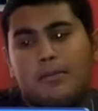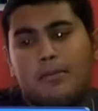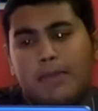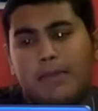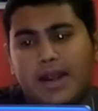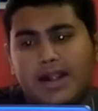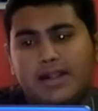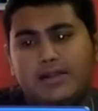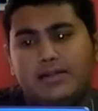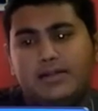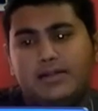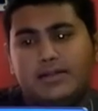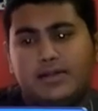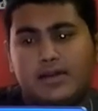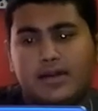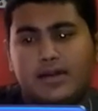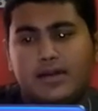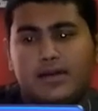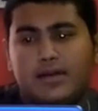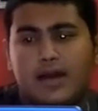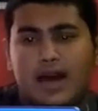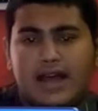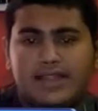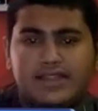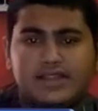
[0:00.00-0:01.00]
But
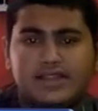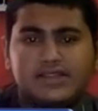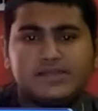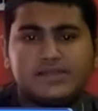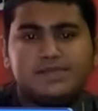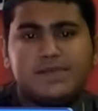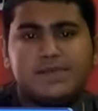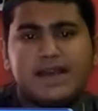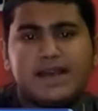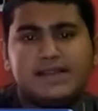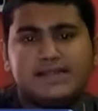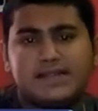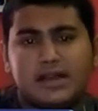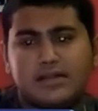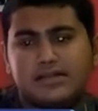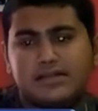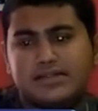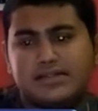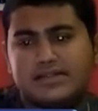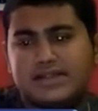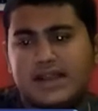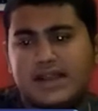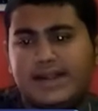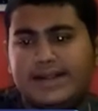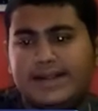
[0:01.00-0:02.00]
other specs, I'll
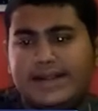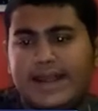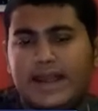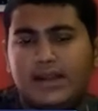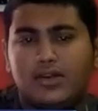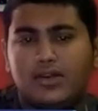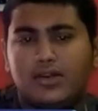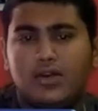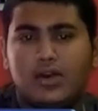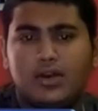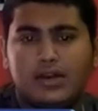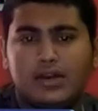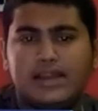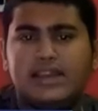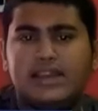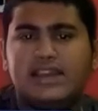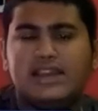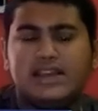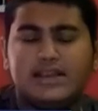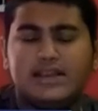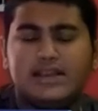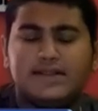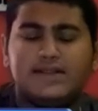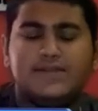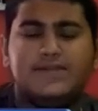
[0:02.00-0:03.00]
say 10 or D
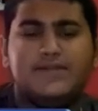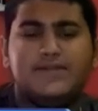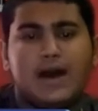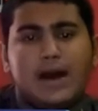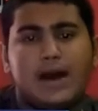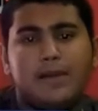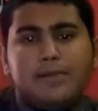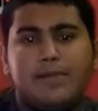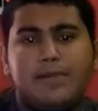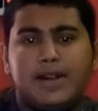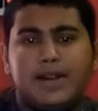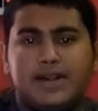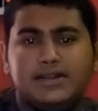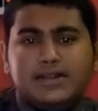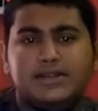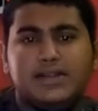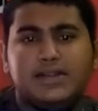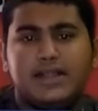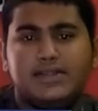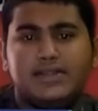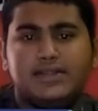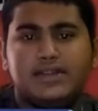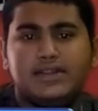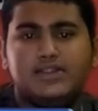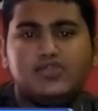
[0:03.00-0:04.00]
is far better
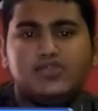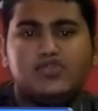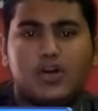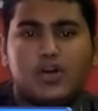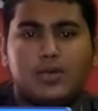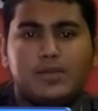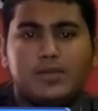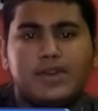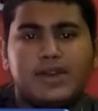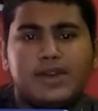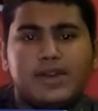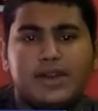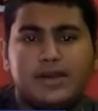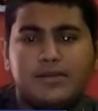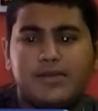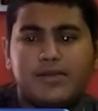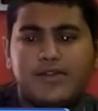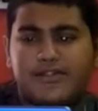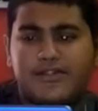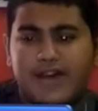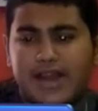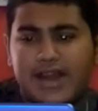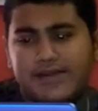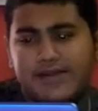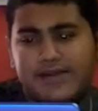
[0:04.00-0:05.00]
than the Xiaomi Redmi
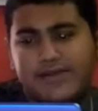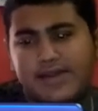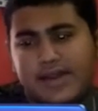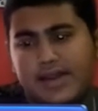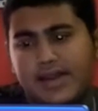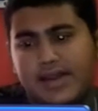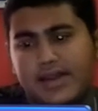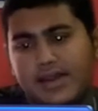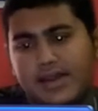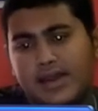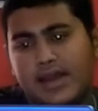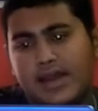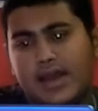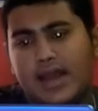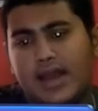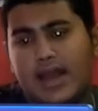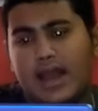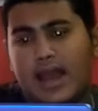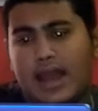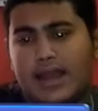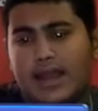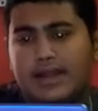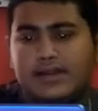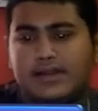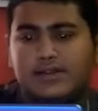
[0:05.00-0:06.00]
5A.
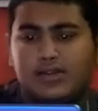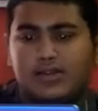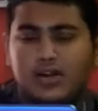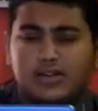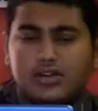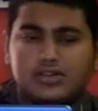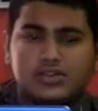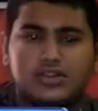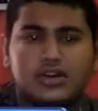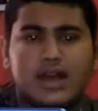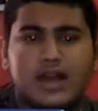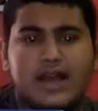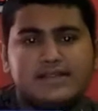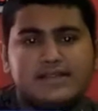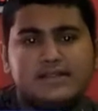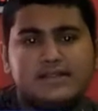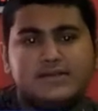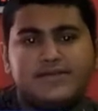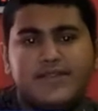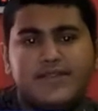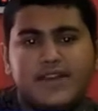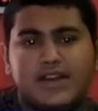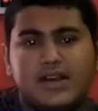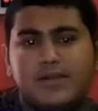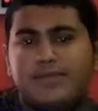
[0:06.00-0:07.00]
And it also has a
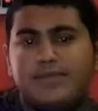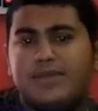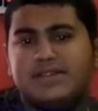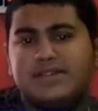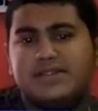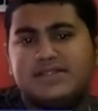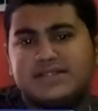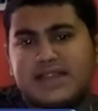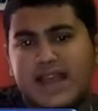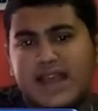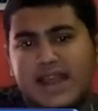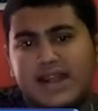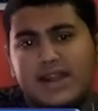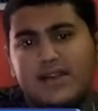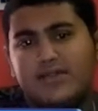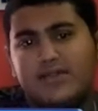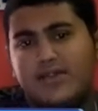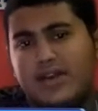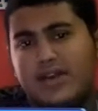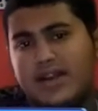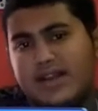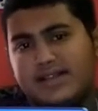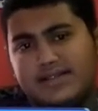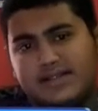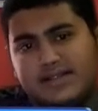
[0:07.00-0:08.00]
fingerprint scanner,
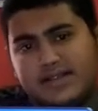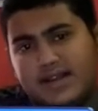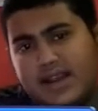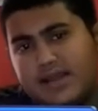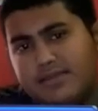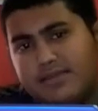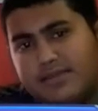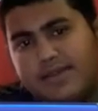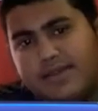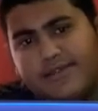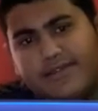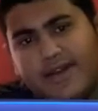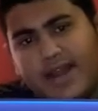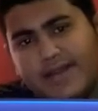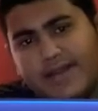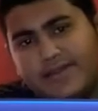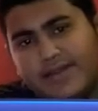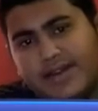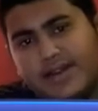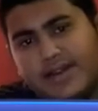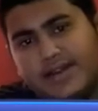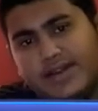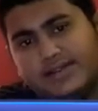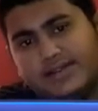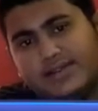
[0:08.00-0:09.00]
whereas the Redmi
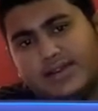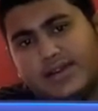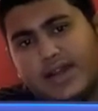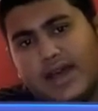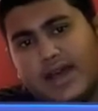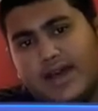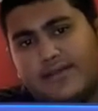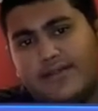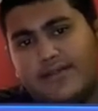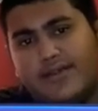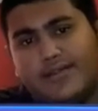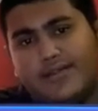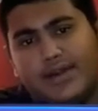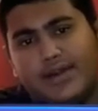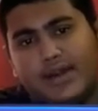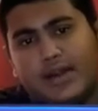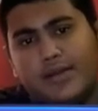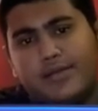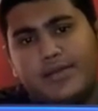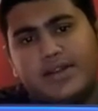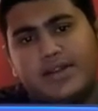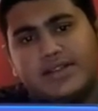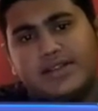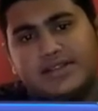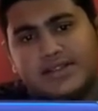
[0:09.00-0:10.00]
5A does not have a
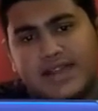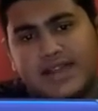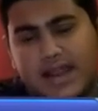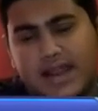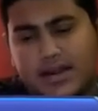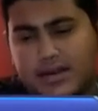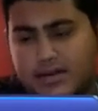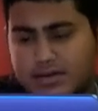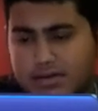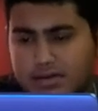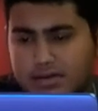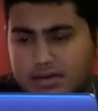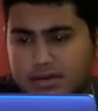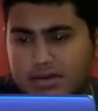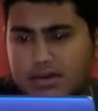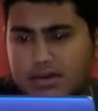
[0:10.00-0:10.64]
fingerprint scanner.